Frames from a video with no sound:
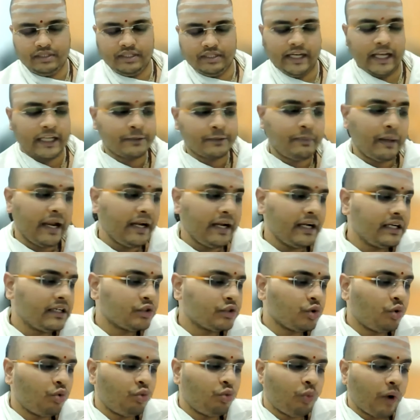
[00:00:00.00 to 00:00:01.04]
explained.
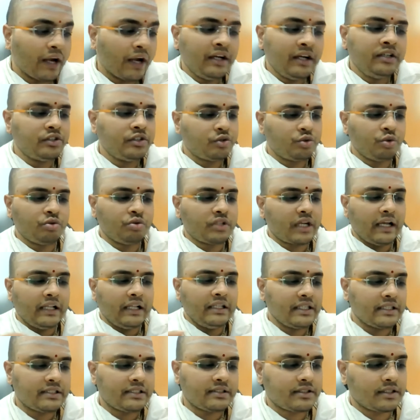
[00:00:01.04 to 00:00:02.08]
So one sutra, I'll
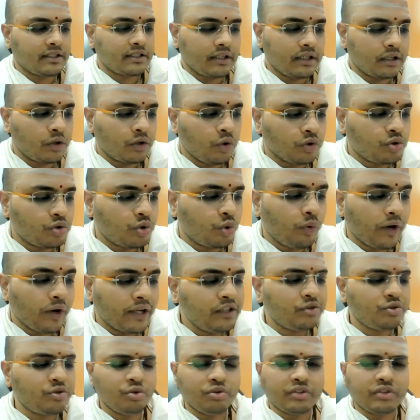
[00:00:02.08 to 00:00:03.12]
just go through
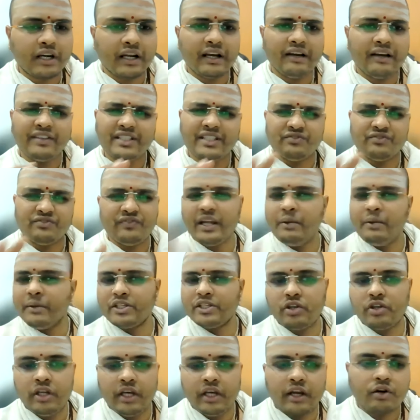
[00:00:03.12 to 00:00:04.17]
one sutra, which is very
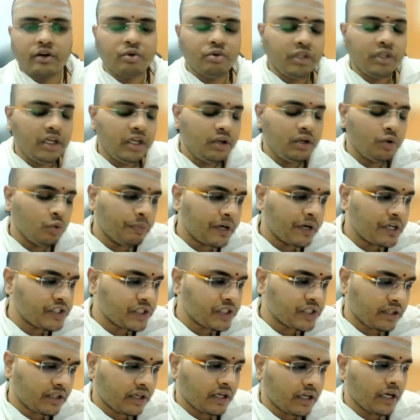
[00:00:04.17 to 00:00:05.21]
much near to the
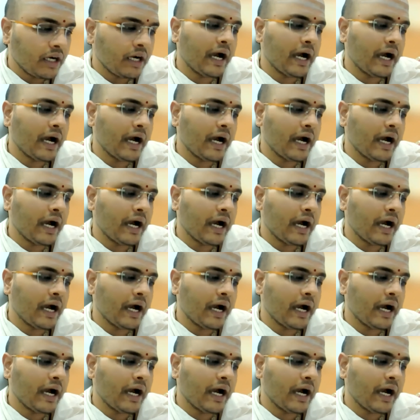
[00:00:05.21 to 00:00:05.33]
Upanishadic